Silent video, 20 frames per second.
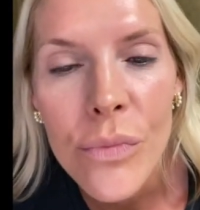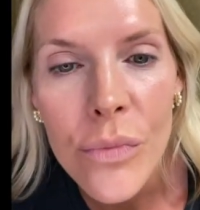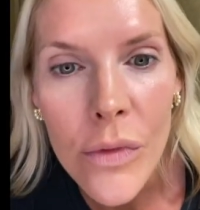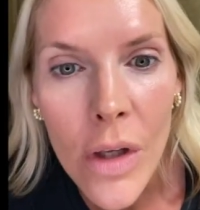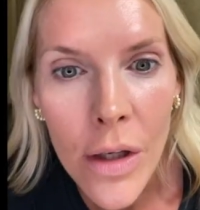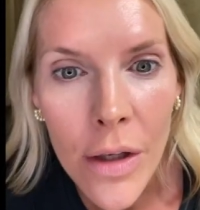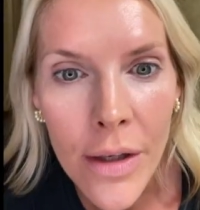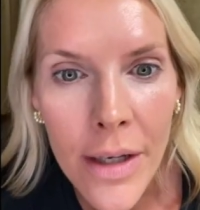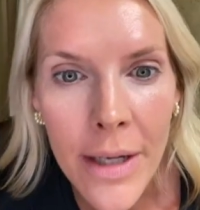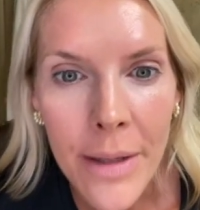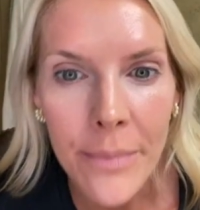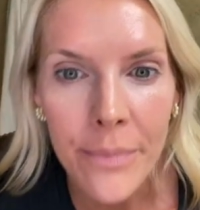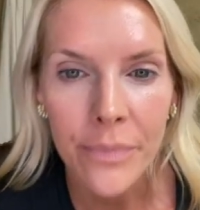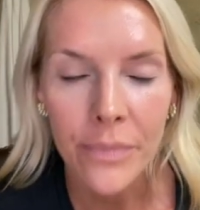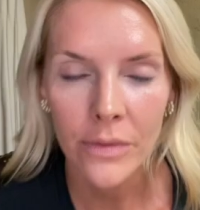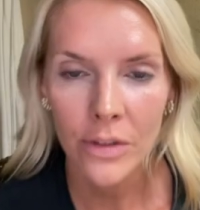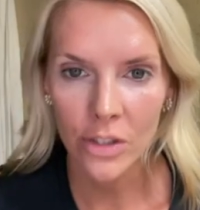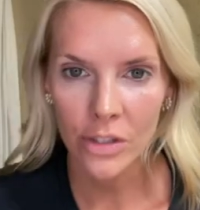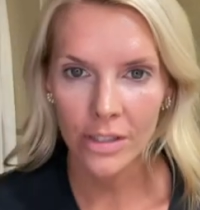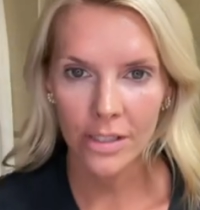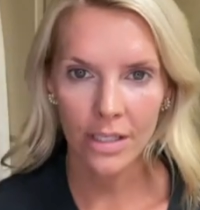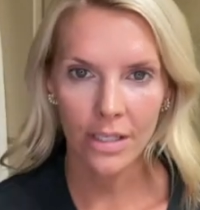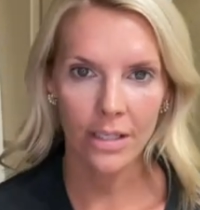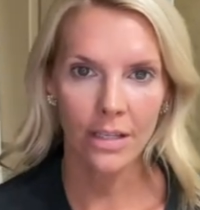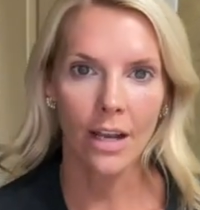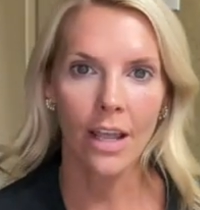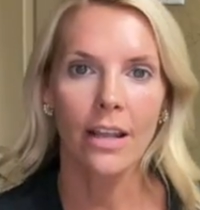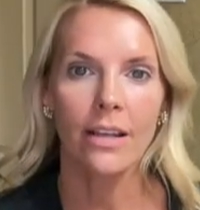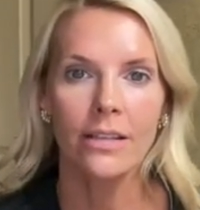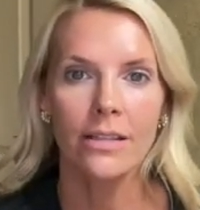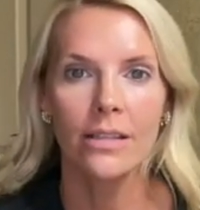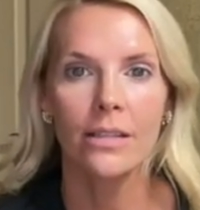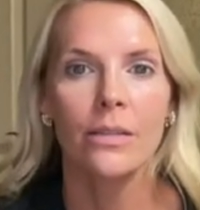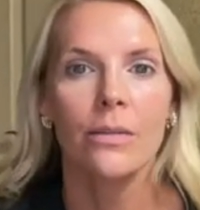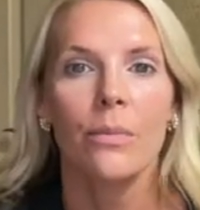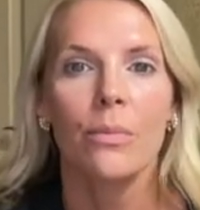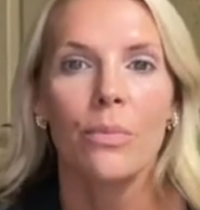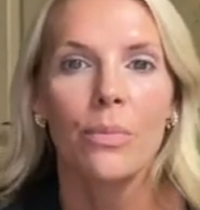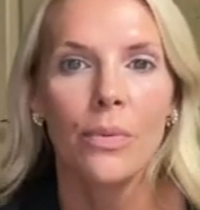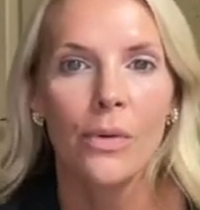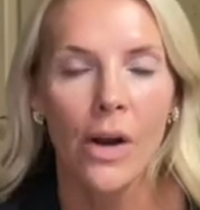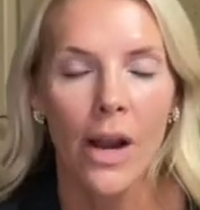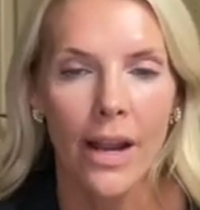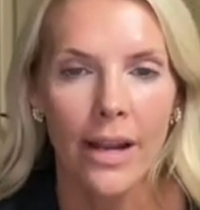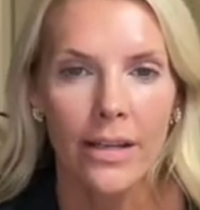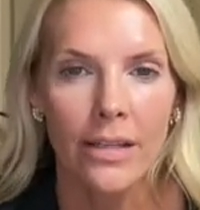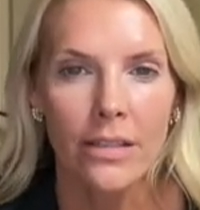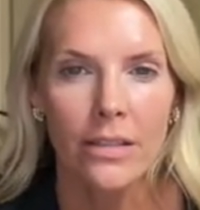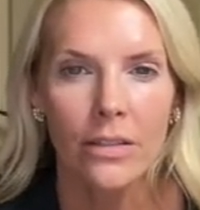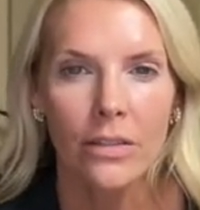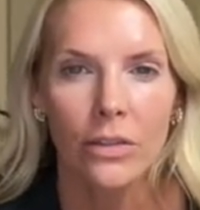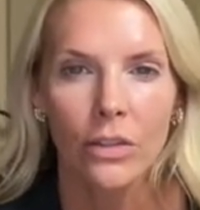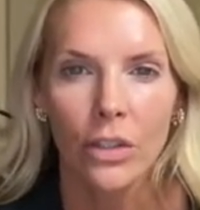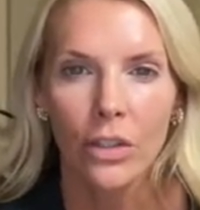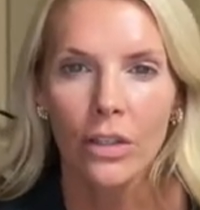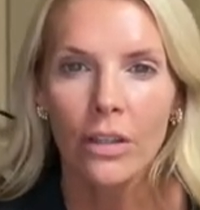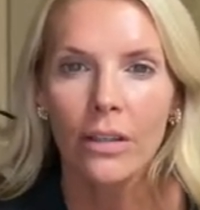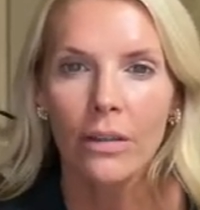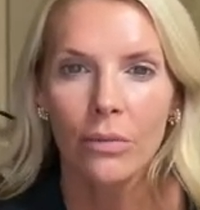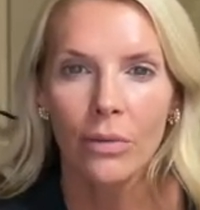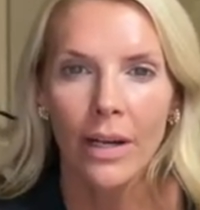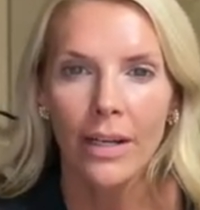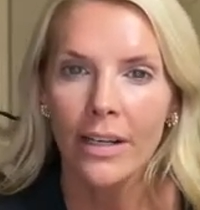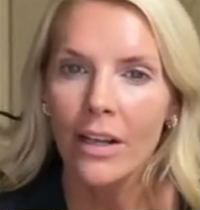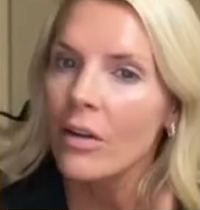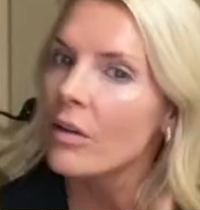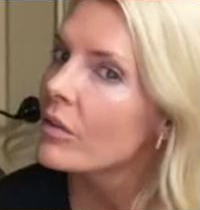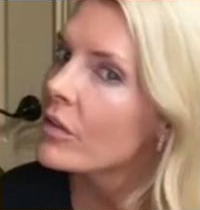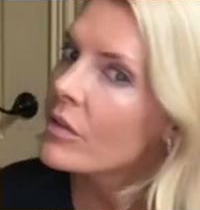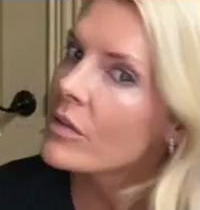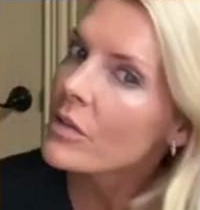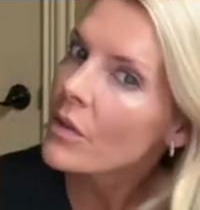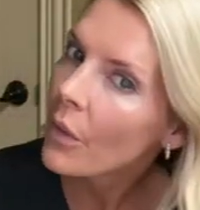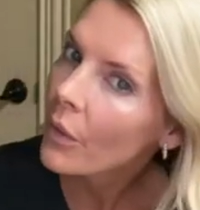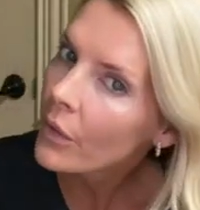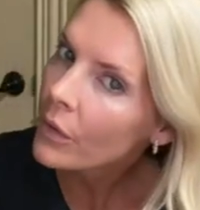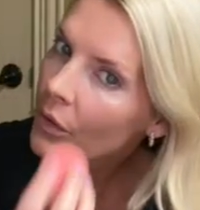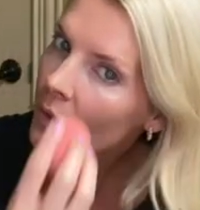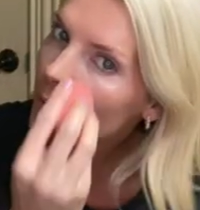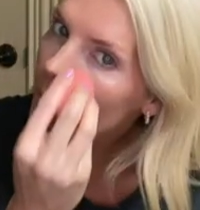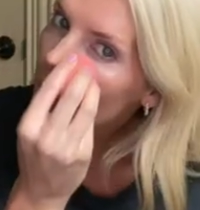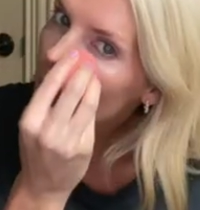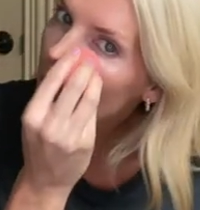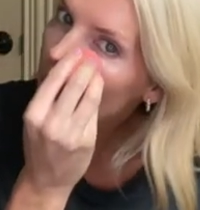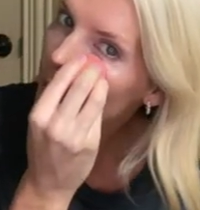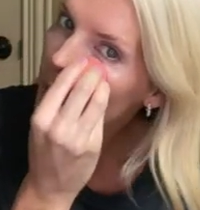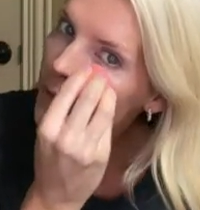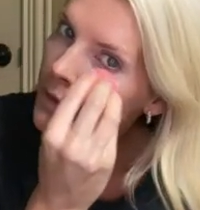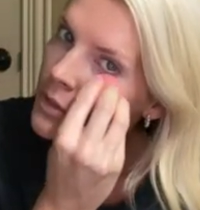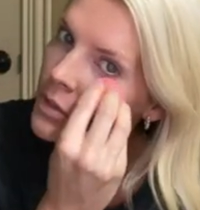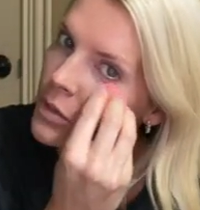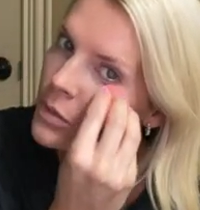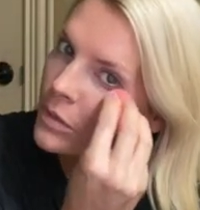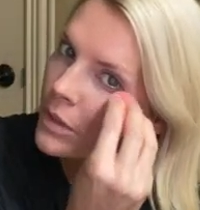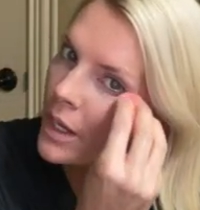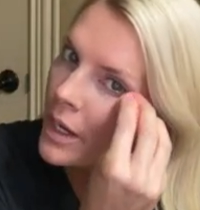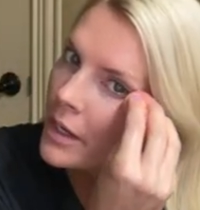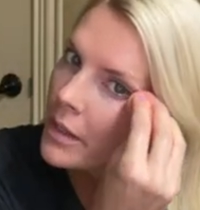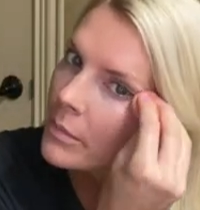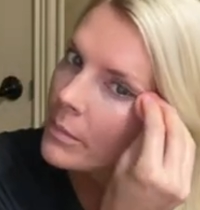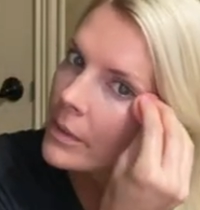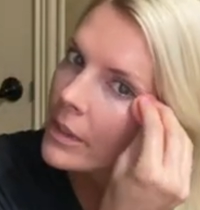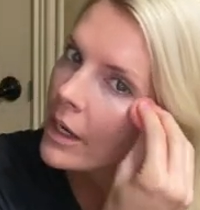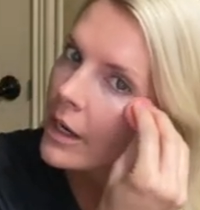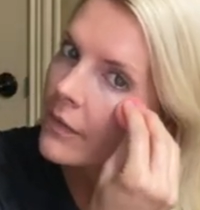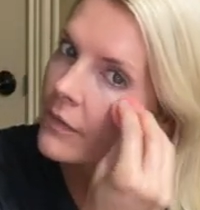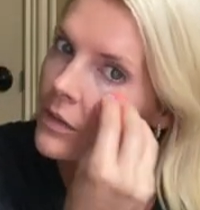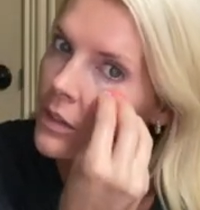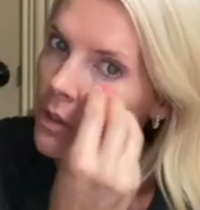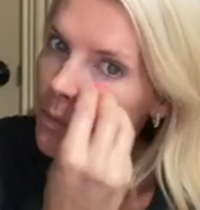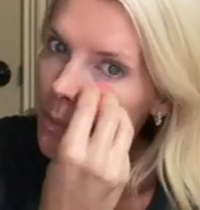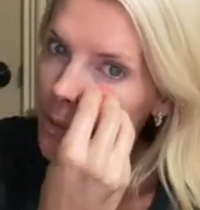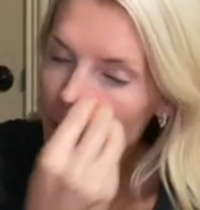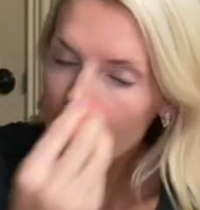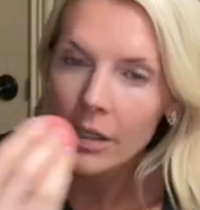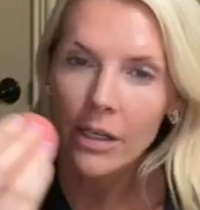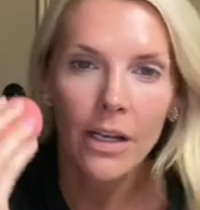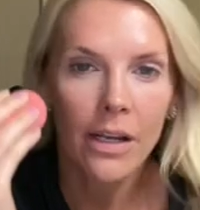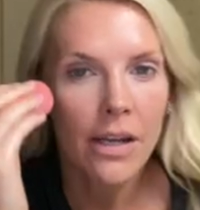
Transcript: All right, just a nice bright look. Right now it looks a little too light, but after you put